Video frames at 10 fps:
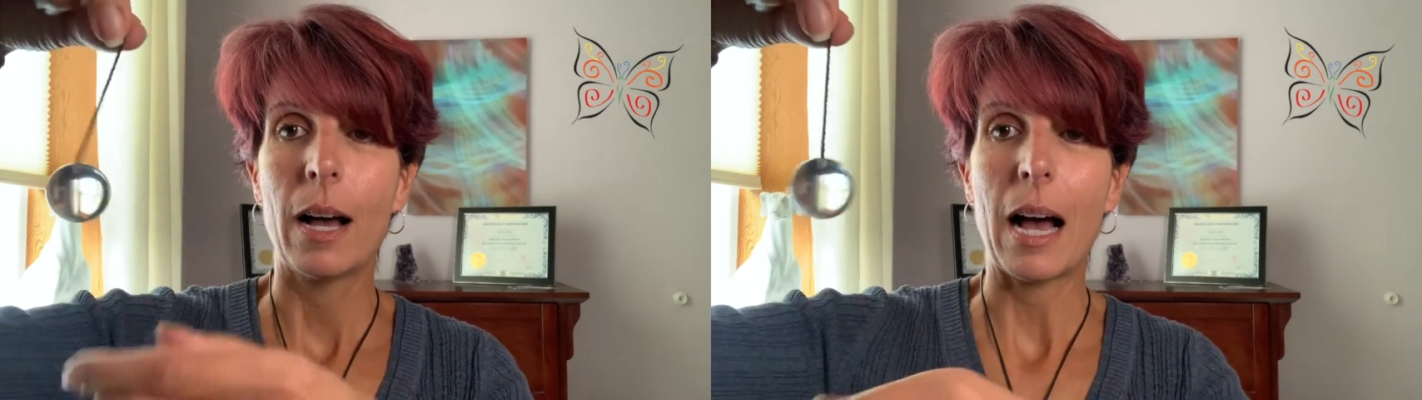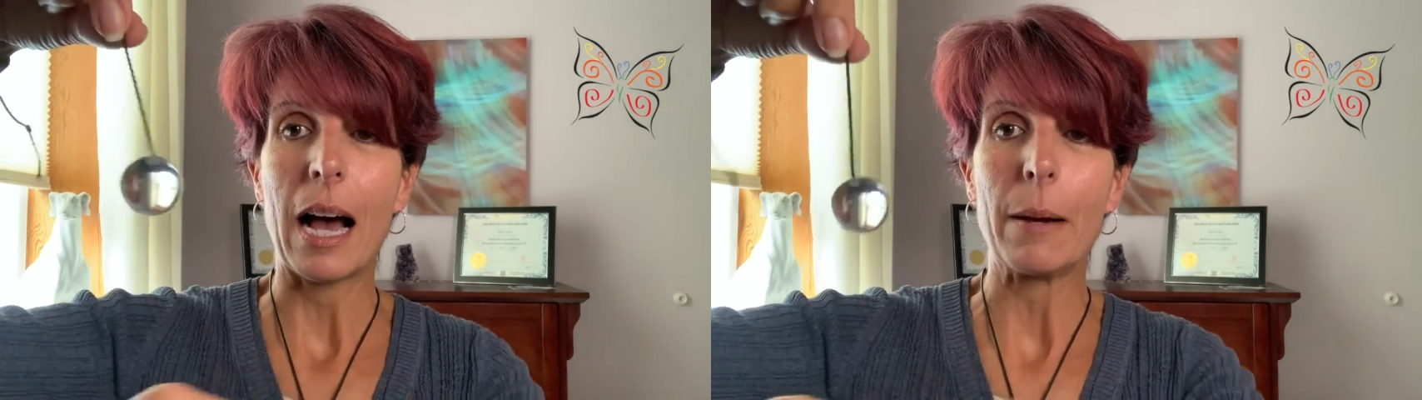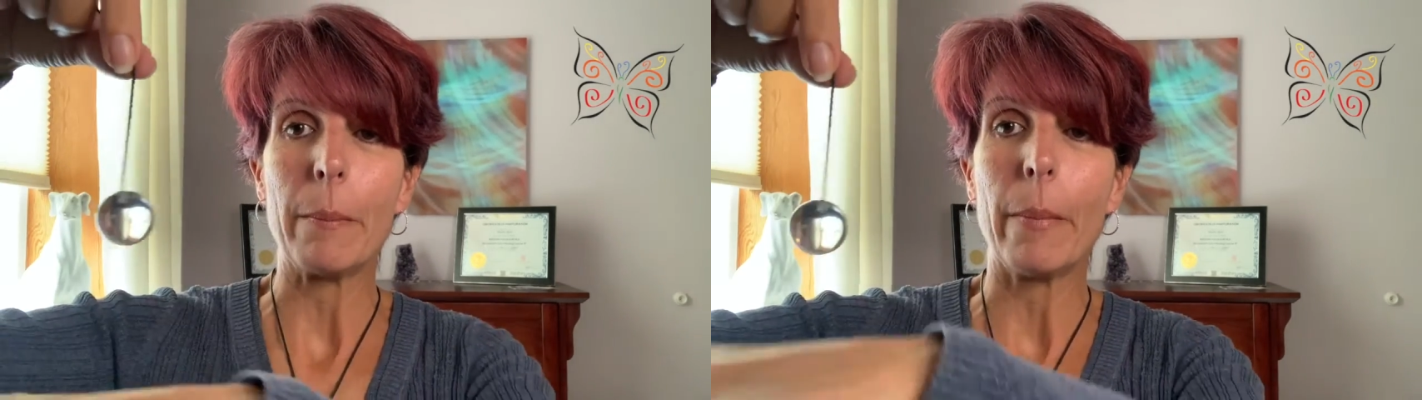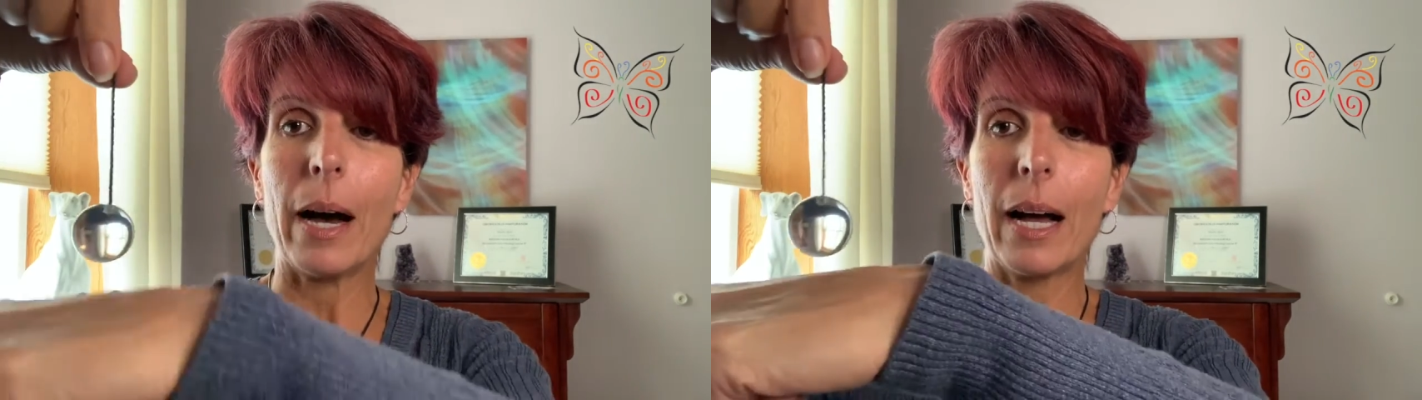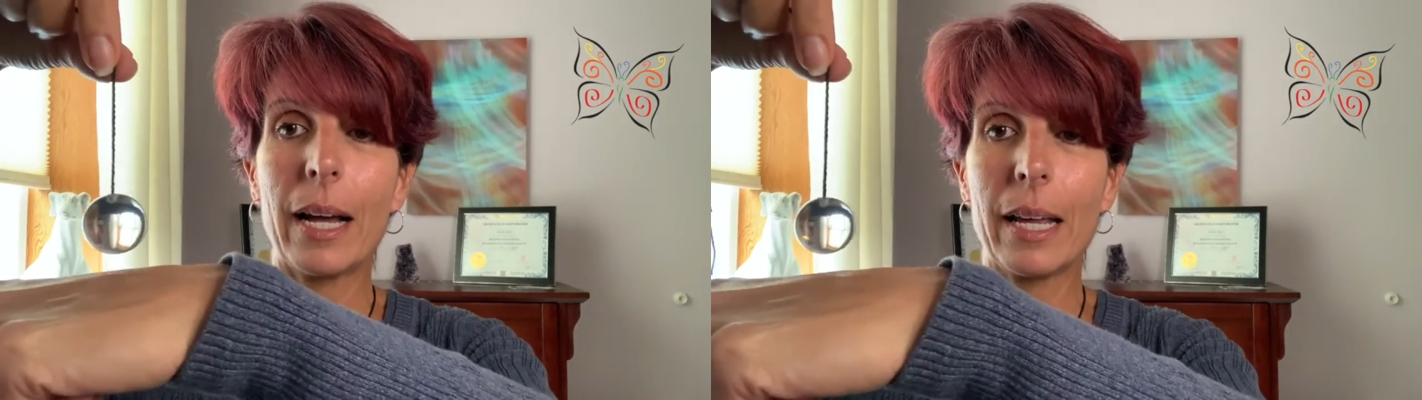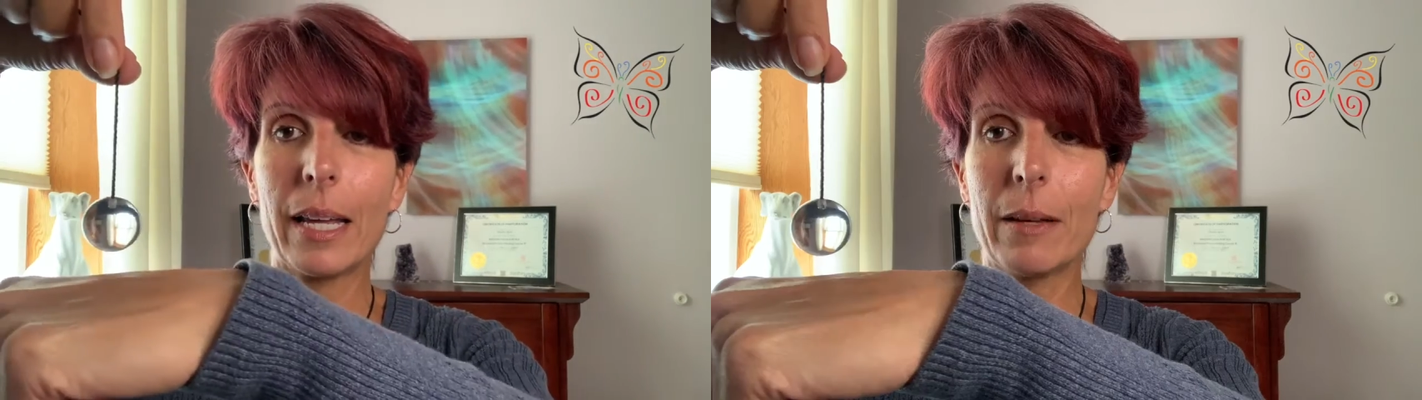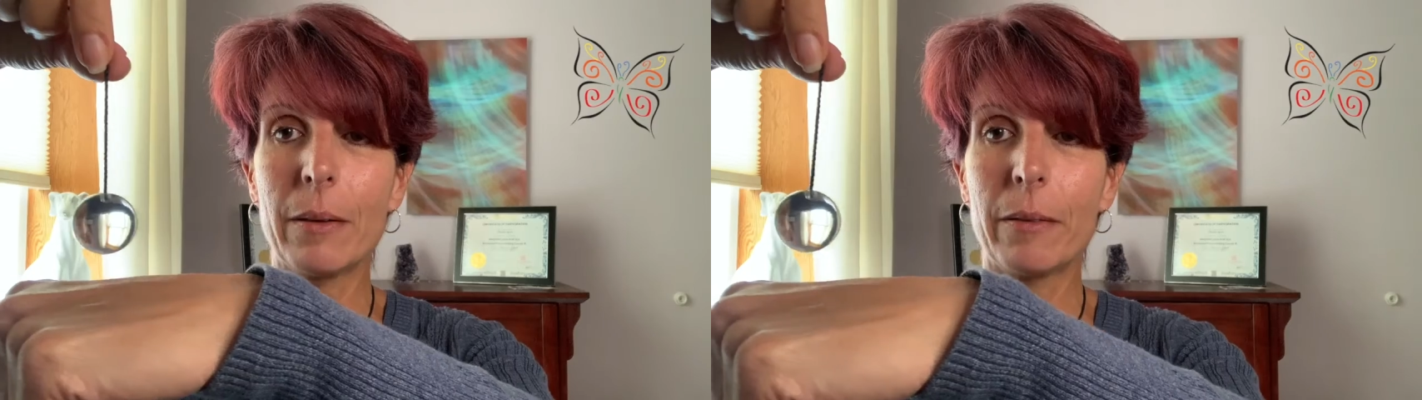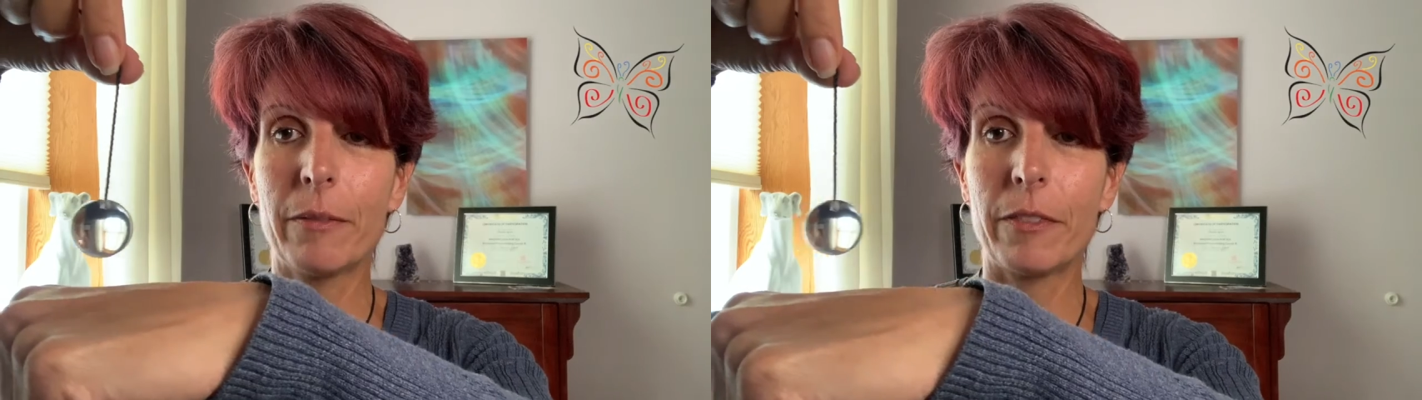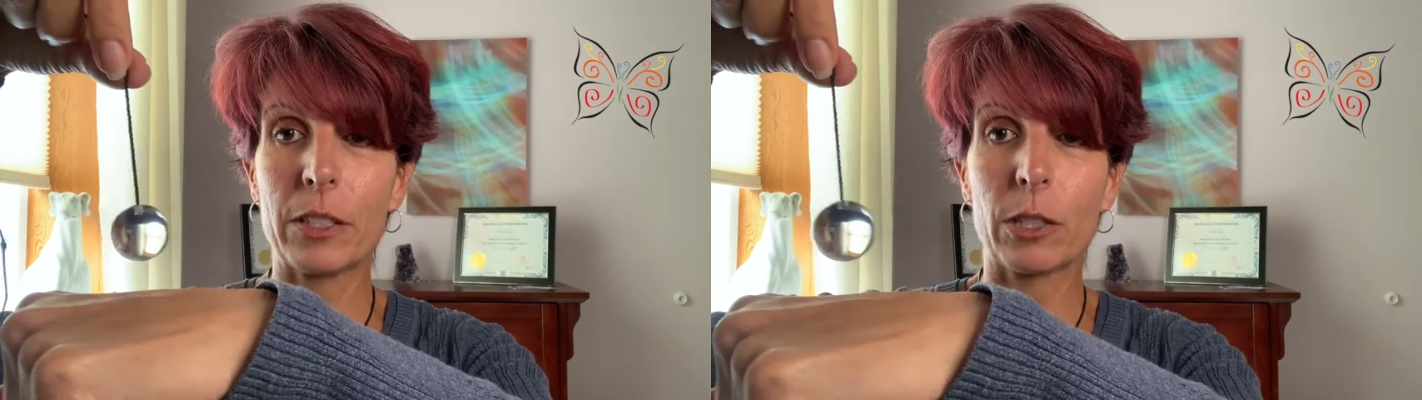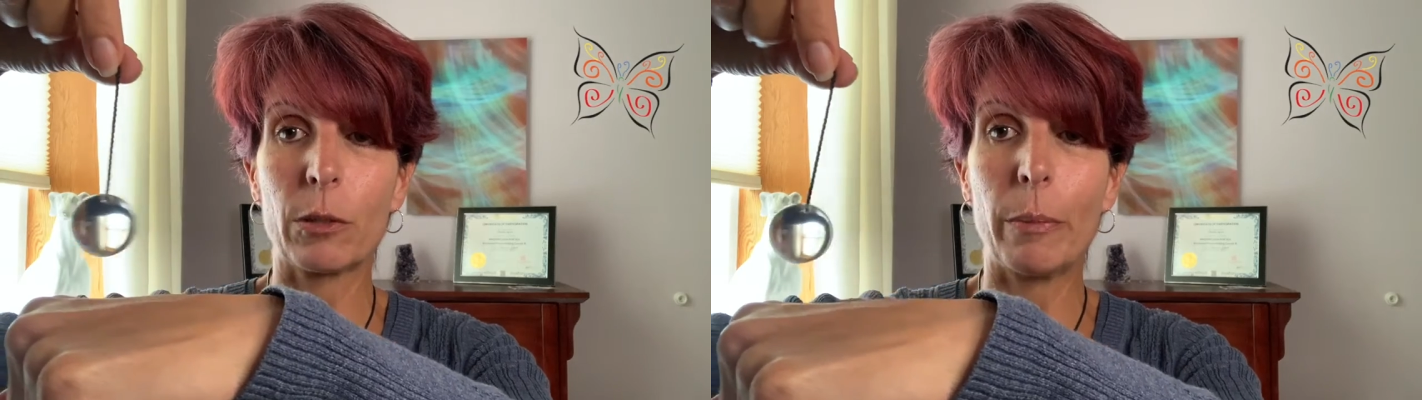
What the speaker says: on my physical